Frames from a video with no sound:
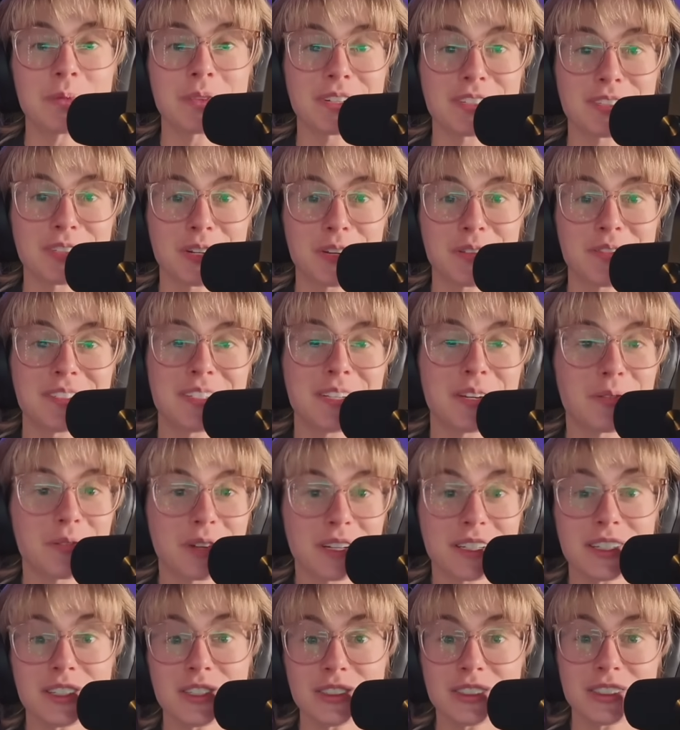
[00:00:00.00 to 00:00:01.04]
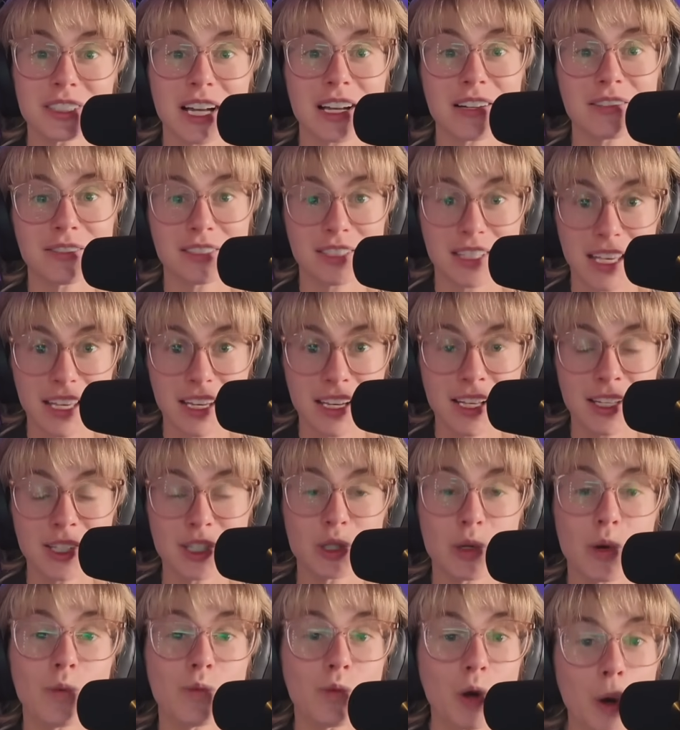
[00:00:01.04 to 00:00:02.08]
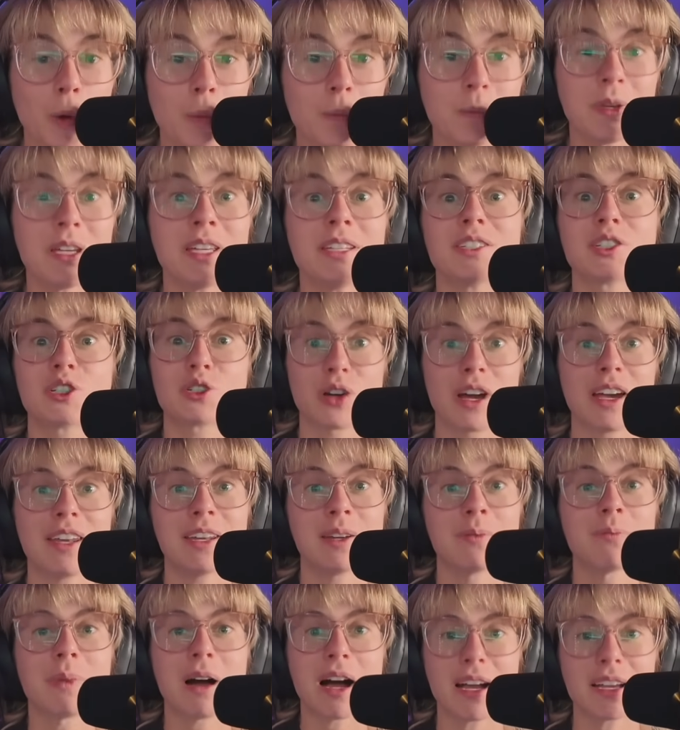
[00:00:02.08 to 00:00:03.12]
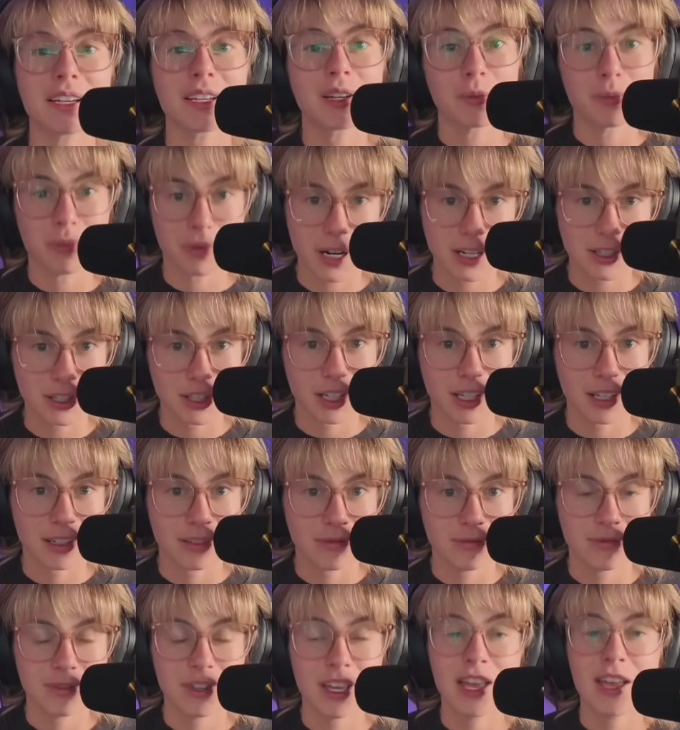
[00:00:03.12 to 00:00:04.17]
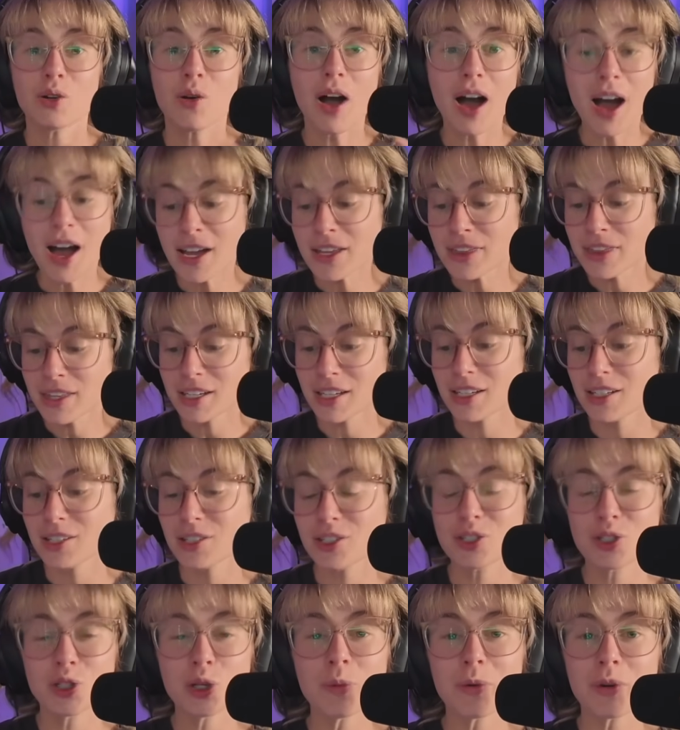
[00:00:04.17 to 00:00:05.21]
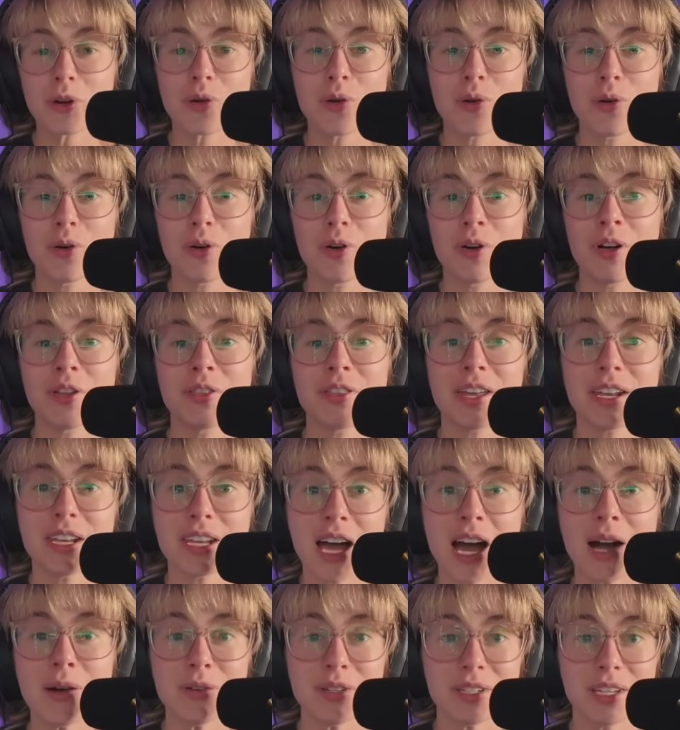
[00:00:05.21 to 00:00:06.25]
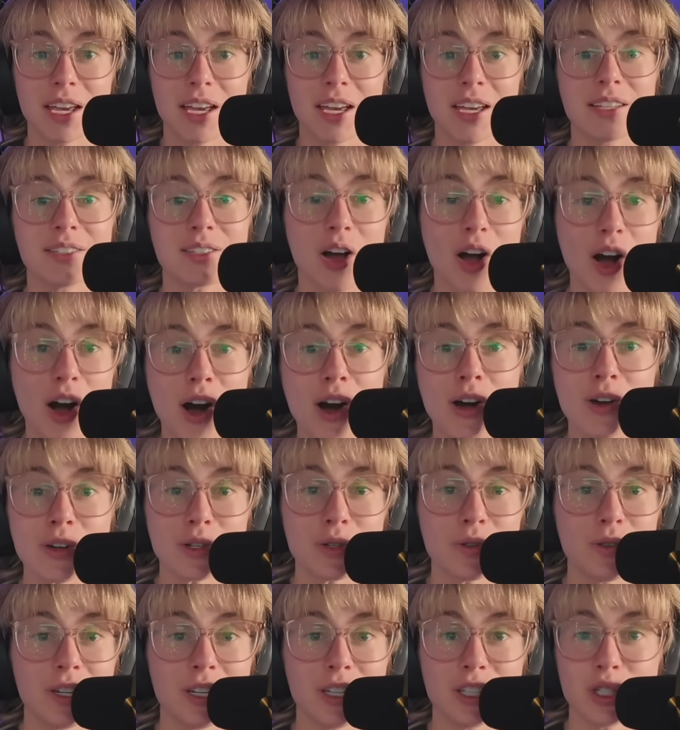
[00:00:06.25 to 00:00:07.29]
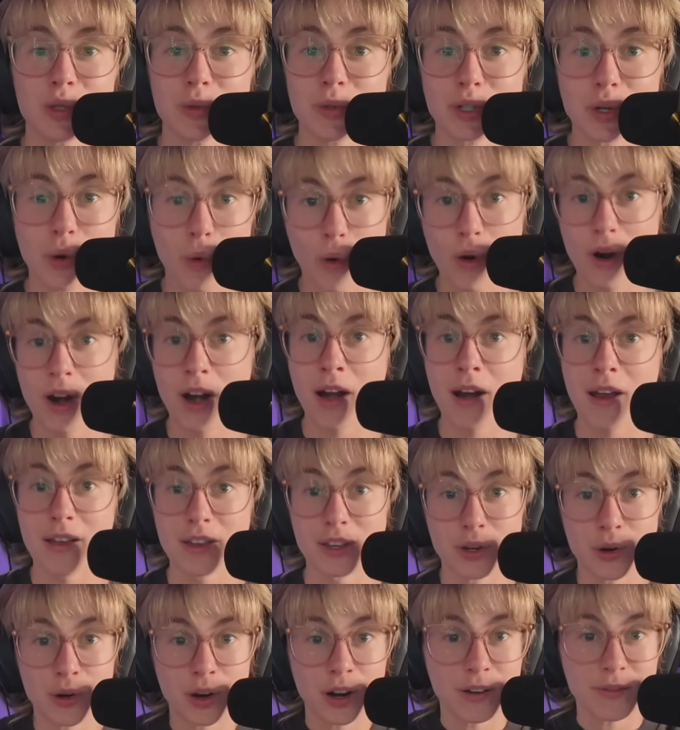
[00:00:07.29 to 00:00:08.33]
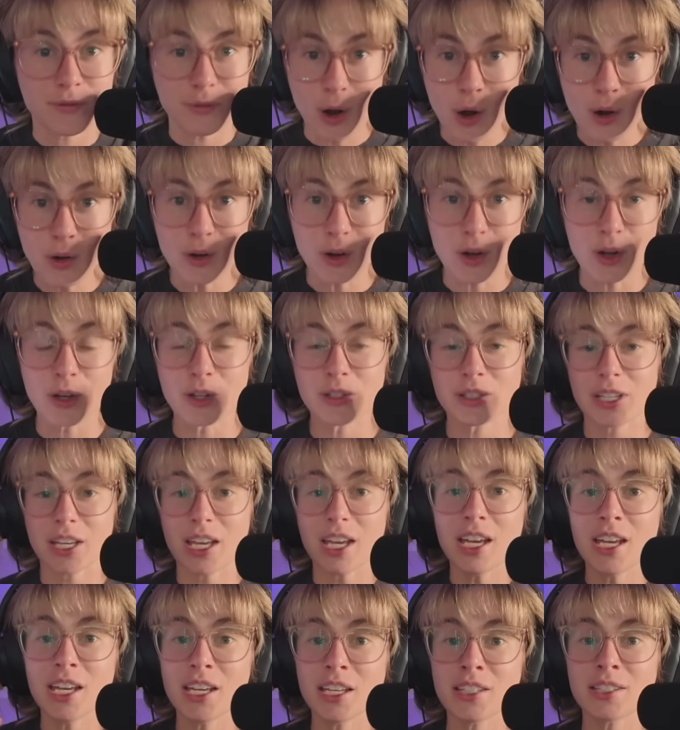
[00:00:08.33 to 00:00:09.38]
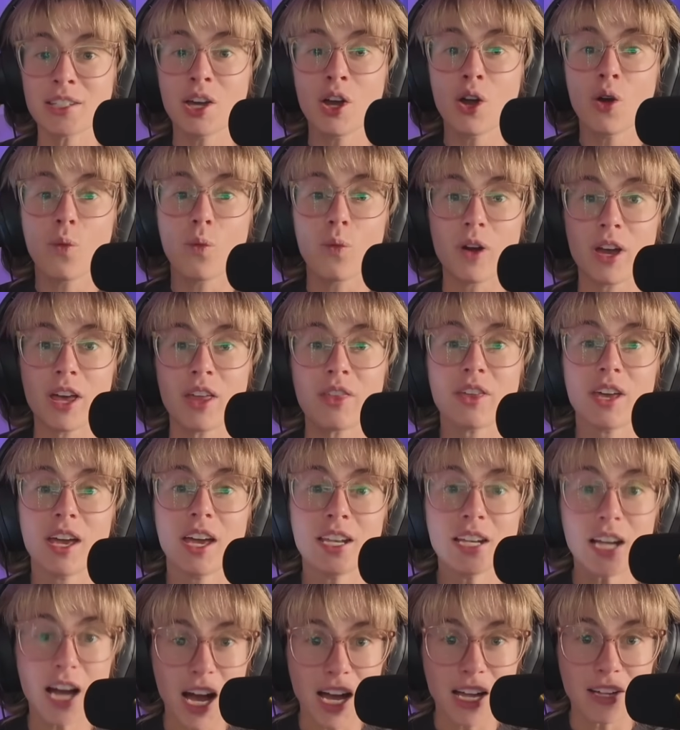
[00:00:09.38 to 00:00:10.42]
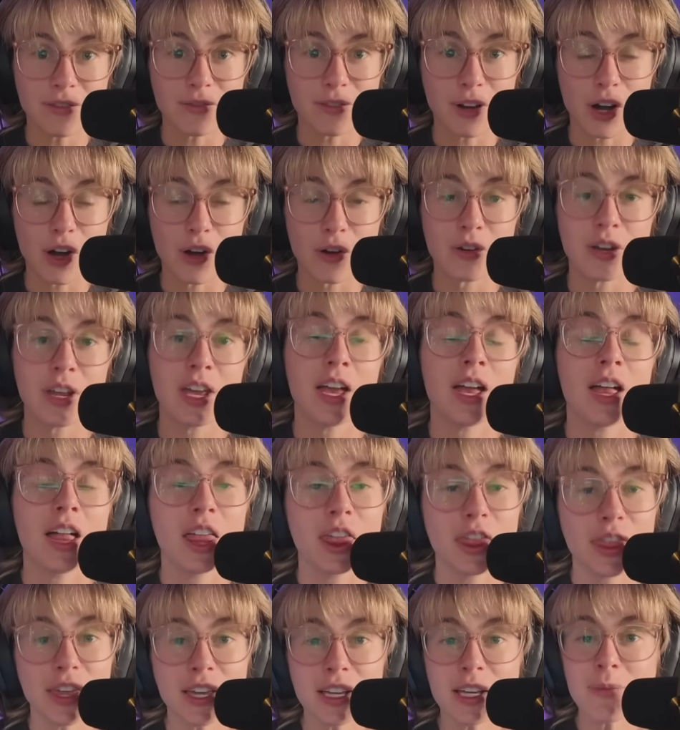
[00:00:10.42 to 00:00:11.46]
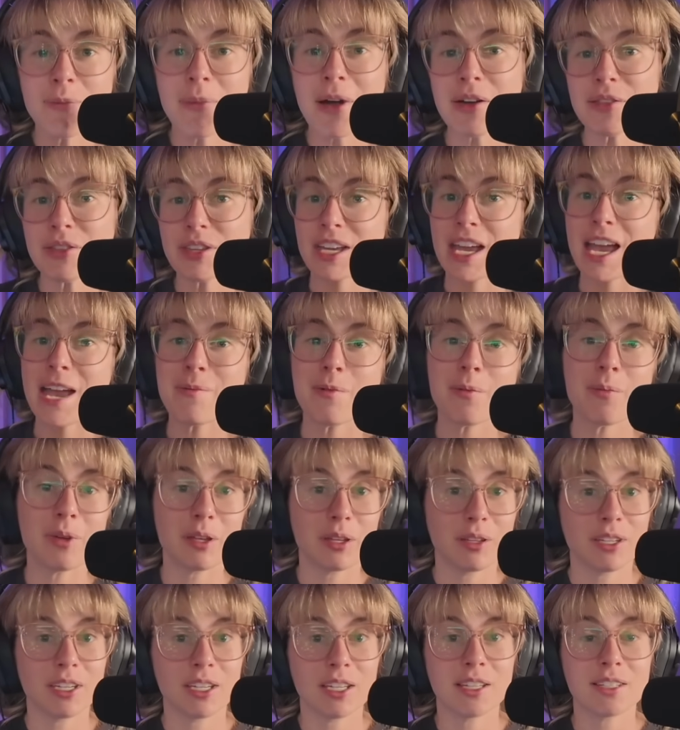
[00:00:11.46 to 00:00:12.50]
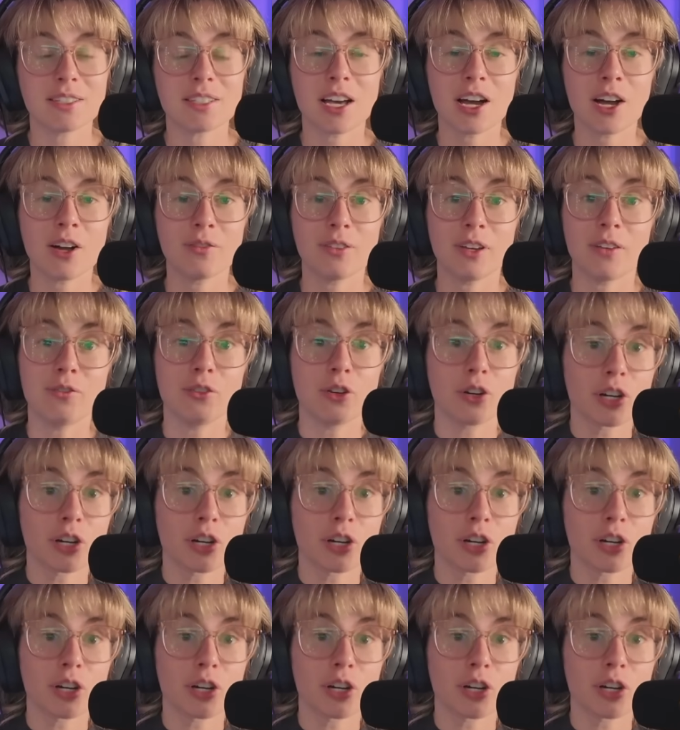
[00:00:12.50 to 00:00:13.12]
preserves the original sound data so it won't be degraded by compression. So I think it is super cool that nowadays all you need to record your vocals is with an iPhone. Think about the capabilities of if